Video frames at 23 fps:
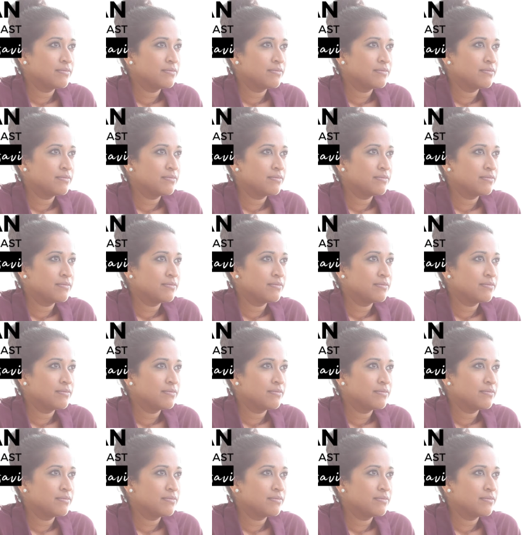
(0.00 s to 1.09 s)

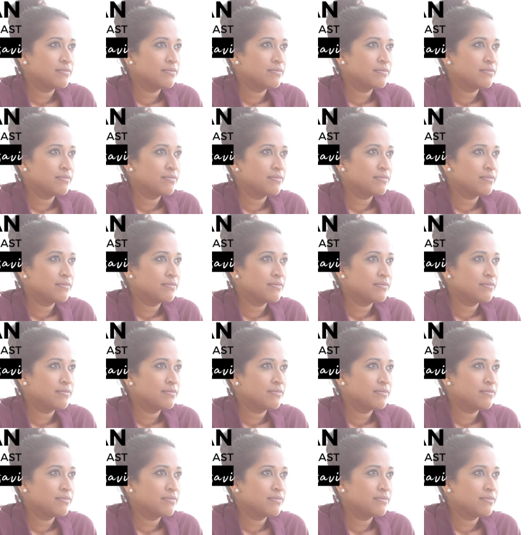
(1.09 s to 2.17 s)

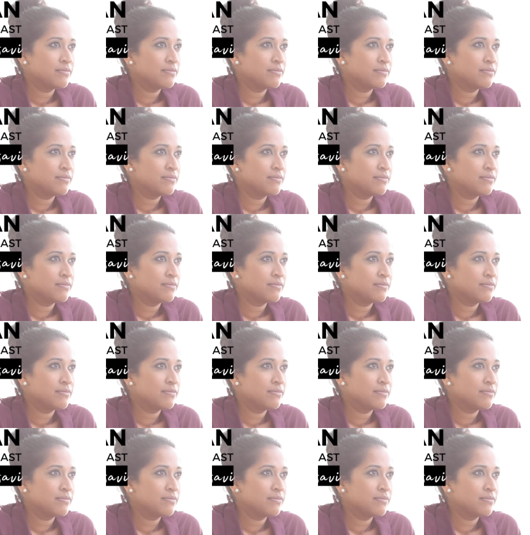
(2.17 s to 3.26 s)

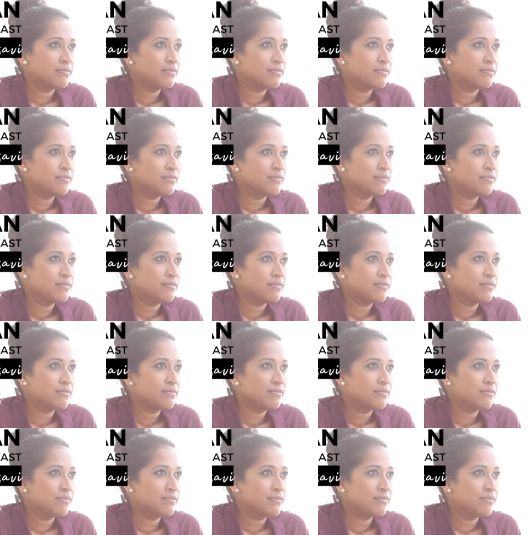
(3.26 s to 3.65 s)
This is a still picture; no speech is visible.